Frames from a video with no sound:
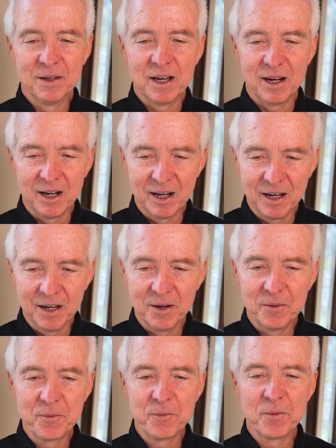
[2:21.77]

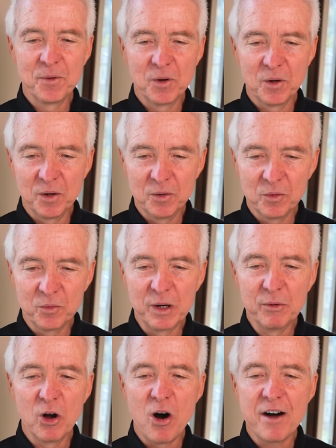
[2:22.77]
We
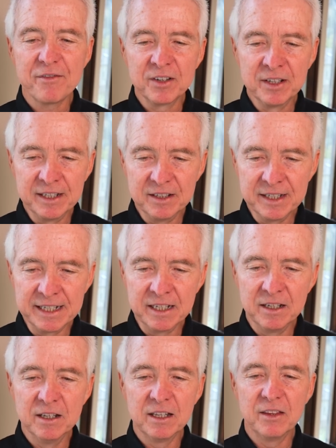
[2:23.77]
will often
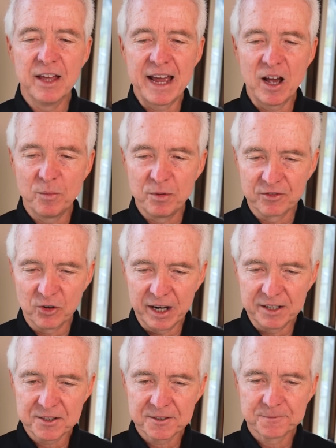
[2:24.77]
need the help of
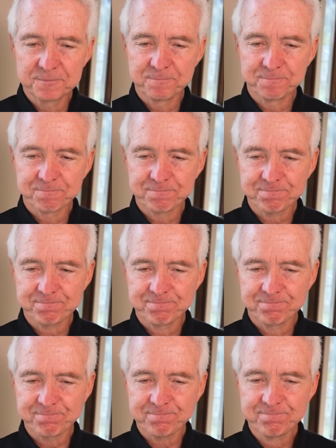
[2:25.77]
grace.
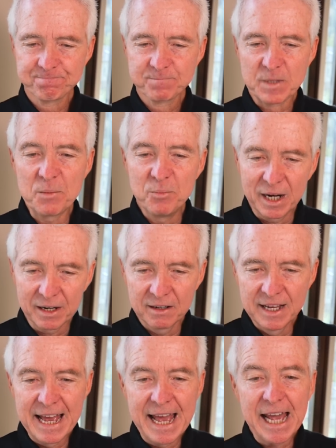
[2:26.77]
But
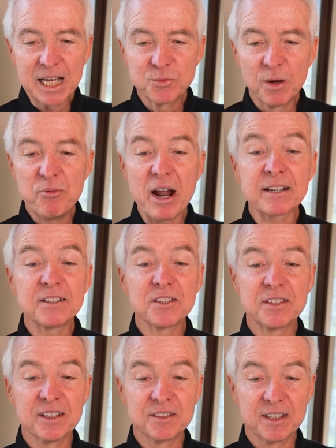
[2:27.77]
as we practice
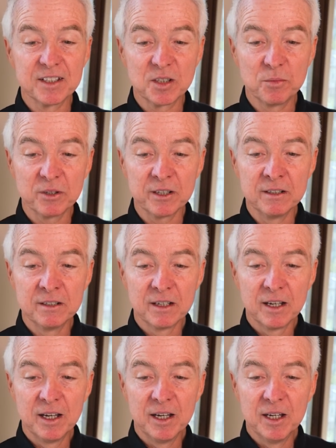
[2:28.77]
this discipline,
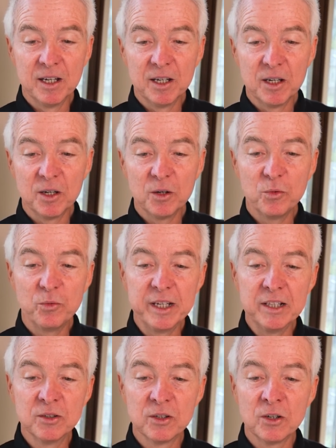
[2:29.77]

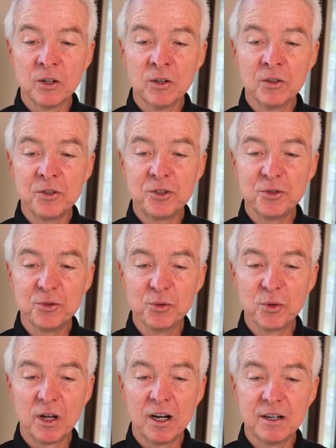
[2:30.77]
we learn to
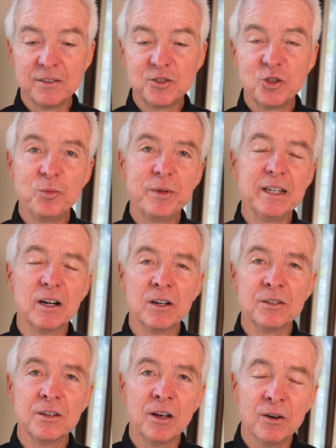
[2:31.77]
love to be
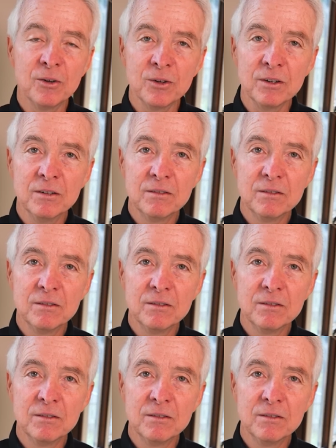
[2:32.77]
unknown.